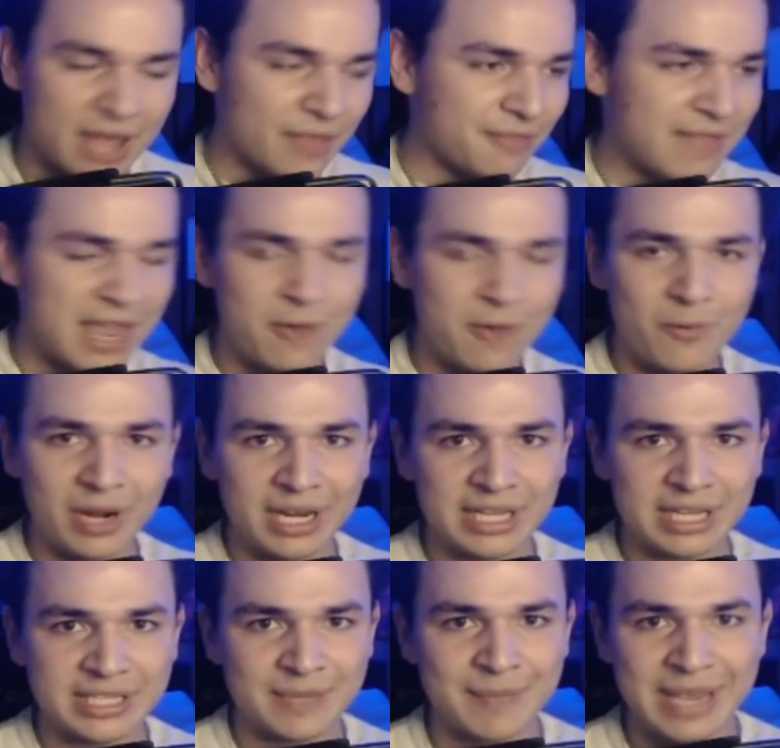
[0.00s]
They
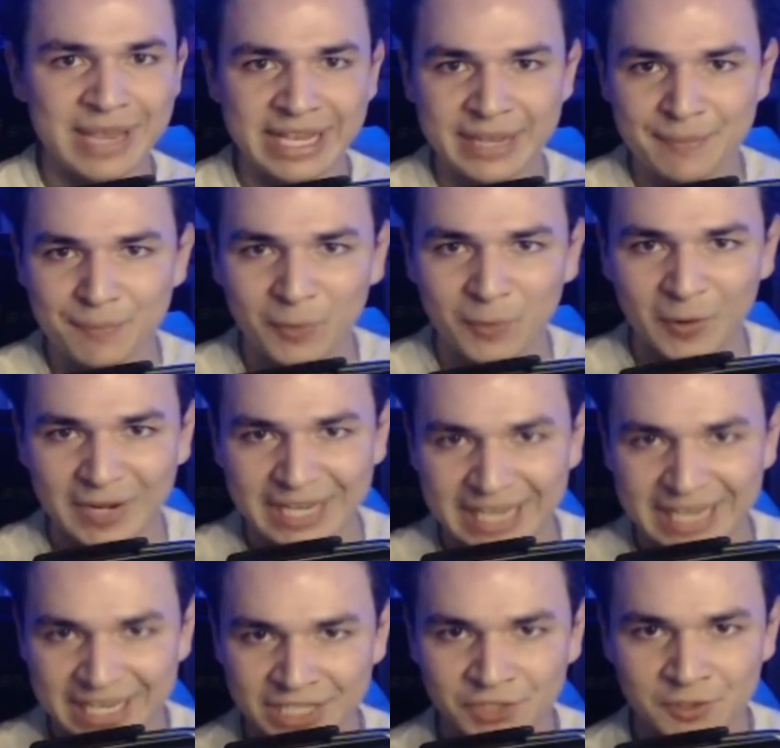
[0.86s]
wanted to make him more
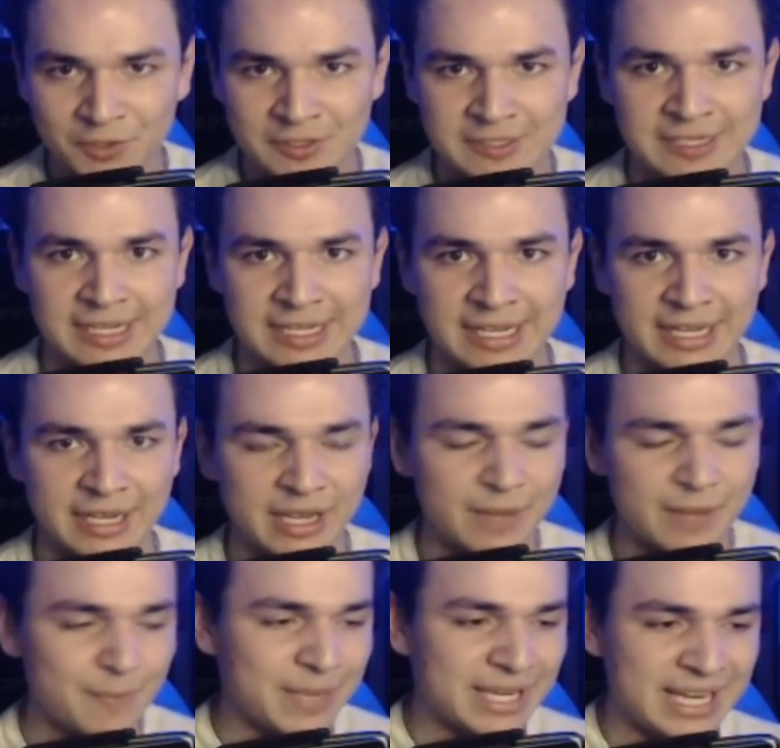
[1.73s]
interesting
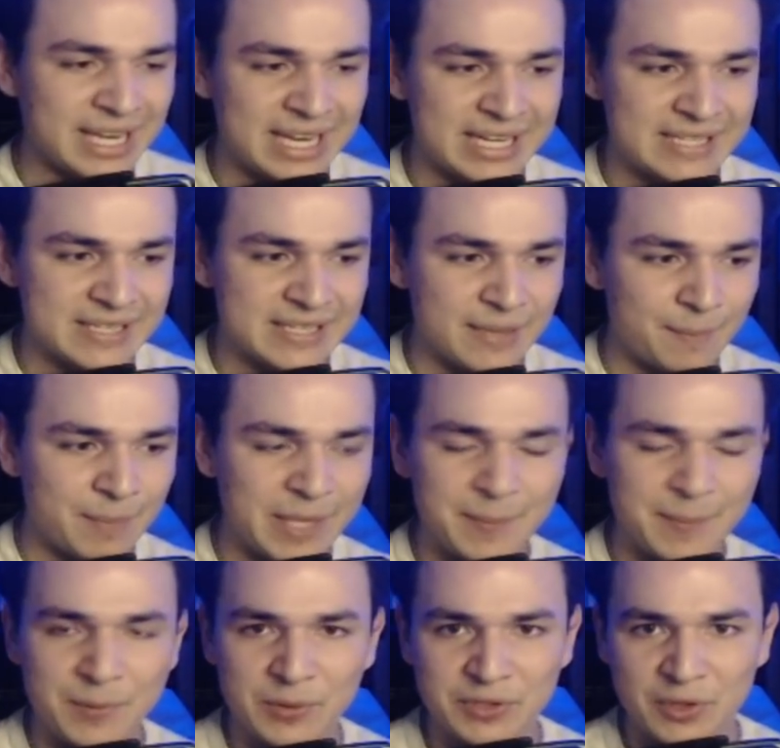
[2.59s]
because
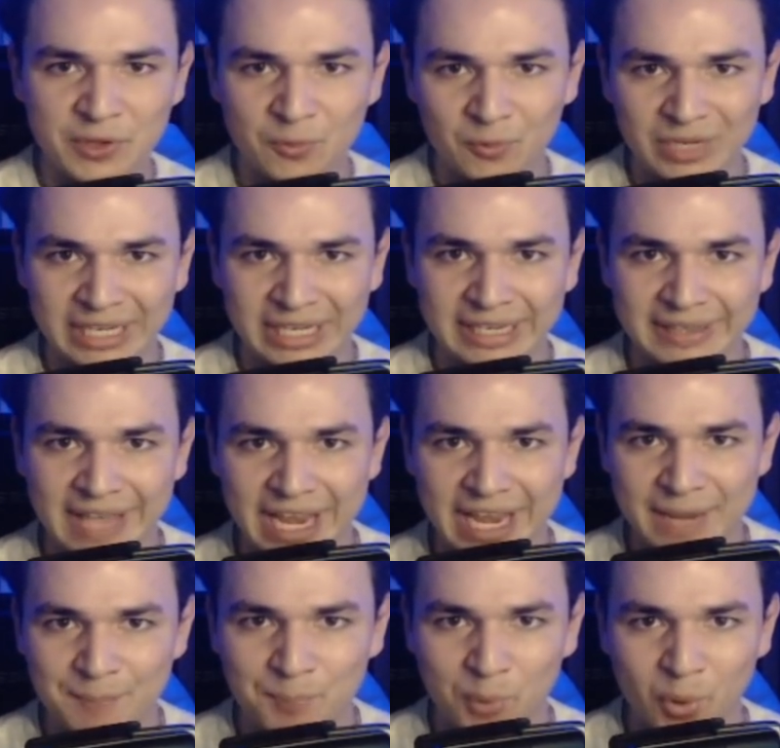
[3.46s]
people don't really
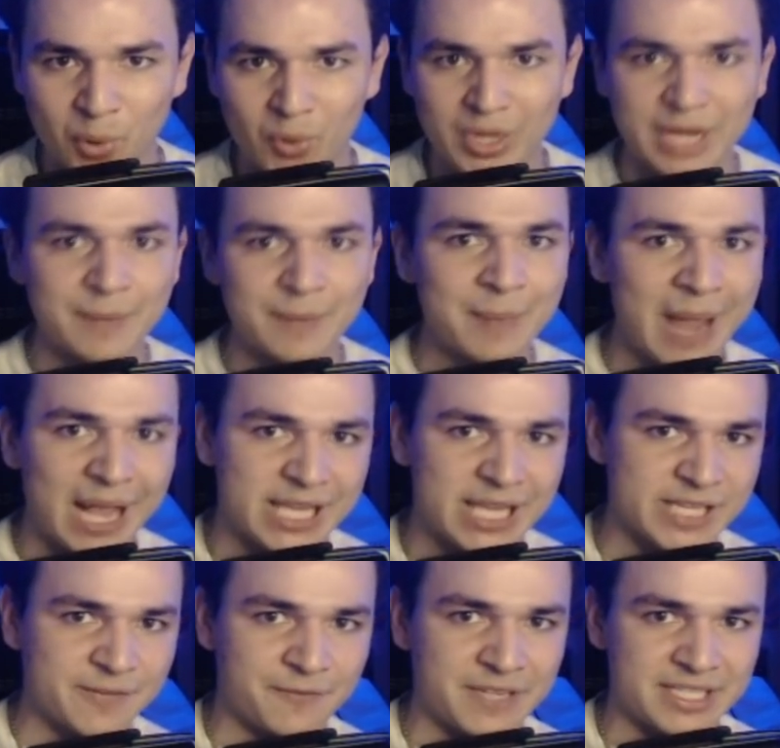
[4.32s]
like boring
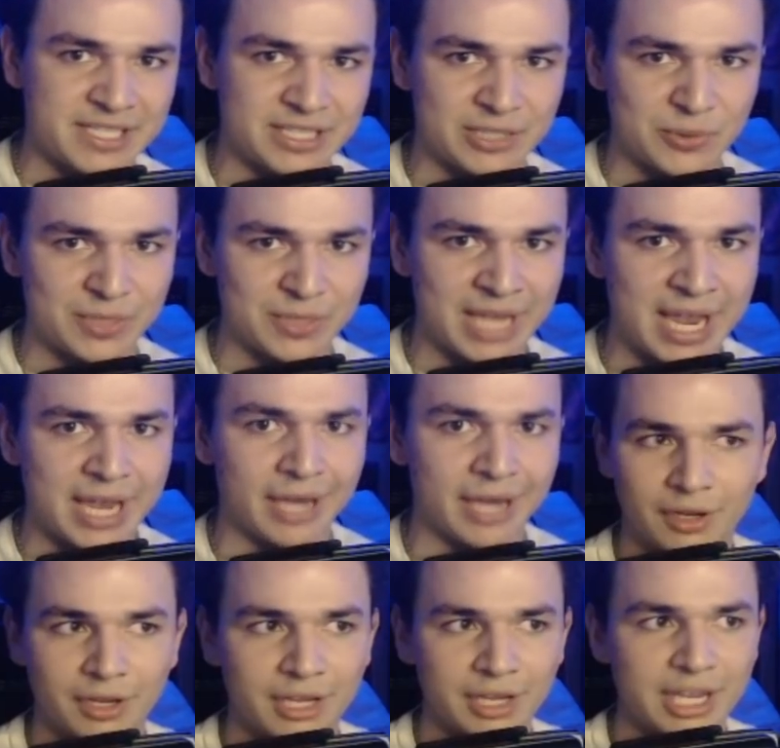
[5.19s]
pacifist Liu
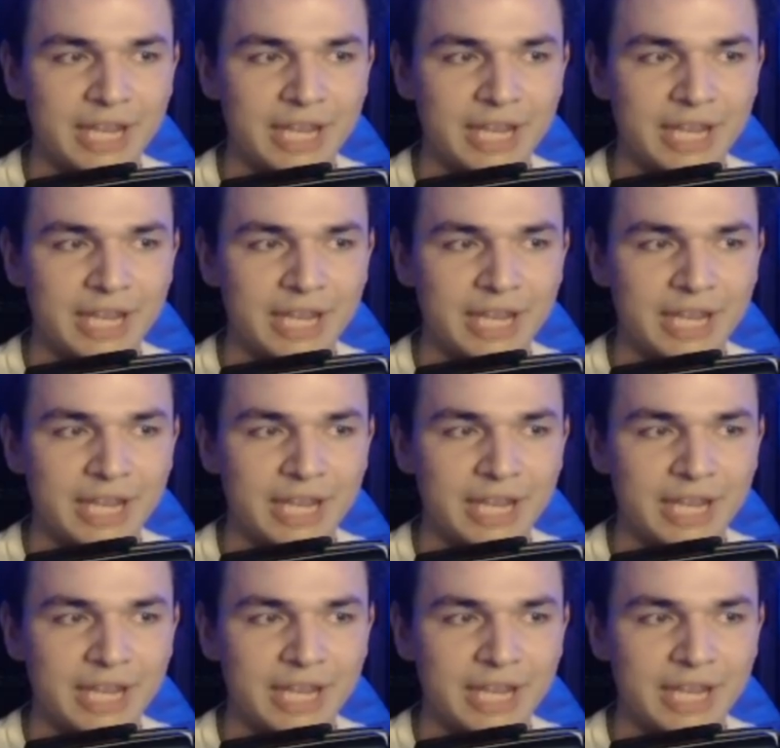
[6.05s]
Kang.